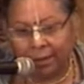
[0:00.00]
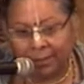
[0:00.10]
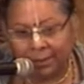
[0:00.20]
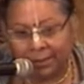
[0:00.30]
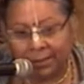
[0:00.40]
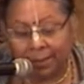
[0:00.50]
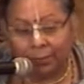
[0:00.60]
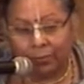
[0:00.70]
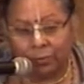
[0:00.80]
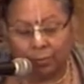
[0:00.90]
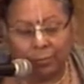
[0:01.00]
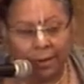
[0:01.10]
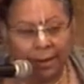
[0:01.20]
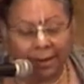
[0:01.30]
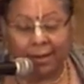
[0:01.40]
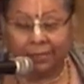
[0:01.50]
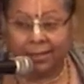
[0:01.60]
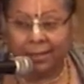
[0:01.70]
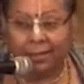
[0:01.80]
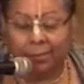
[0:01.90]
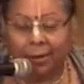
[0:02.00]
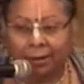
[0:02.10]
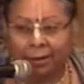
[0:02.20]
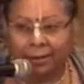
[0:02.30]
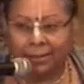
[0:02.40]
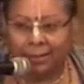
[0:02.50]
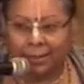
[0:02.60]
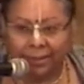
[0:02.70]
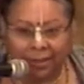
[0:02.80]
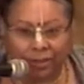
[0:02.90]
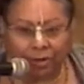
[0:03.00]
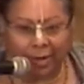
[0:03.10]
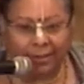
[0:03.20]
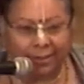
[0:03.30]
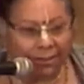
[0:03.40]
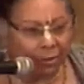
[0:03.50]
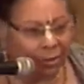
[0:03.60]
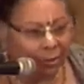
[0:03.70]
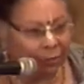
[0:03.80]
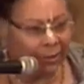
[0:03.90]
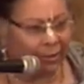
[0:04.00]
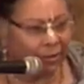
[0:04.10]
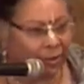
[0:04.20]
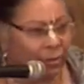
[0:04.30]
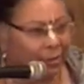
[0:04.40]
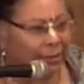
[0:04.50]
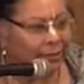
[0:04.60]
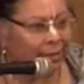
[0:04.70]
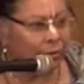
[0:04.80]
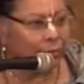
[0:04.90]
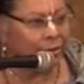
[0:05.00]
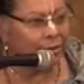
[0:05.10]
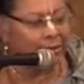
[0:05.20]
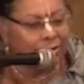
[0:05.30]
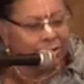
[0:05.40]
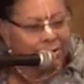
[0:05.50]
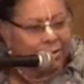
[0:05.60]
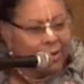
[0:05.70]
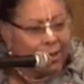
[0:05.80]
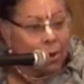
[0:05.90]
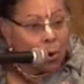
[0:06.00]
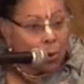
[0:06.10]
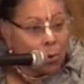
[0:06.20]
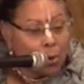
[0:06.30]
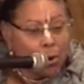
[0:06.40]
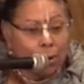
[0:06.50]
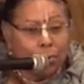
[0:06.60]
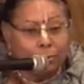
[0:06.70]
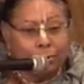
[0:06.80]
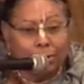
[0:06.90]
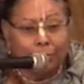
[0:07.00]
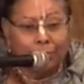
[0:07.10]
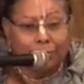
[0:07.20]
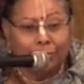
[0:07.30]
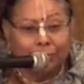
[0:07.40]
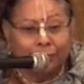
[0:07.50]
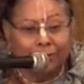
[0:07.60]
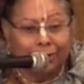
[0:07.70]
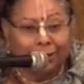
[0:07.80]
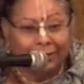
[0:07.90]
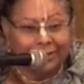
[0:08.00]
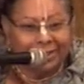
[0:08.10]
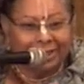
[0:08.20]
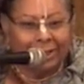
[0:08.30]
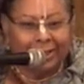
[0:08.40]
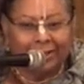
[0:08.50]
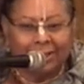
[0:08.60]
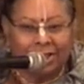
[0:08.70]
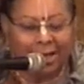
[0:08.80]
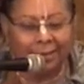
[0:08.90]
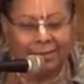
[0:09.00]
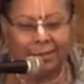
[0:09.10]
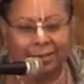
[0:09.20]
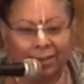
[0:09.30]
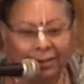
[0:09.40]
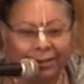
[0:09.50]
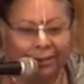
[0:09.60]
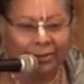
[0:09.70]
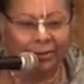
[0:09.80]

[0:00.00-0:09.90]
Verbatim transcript: come into the temple room, and I've seen in Mangal Artik, and they're dressed, you know, with their dhoti and their kurta, and you just go like, whoa, so beautiful. You just look at the child instead of looking at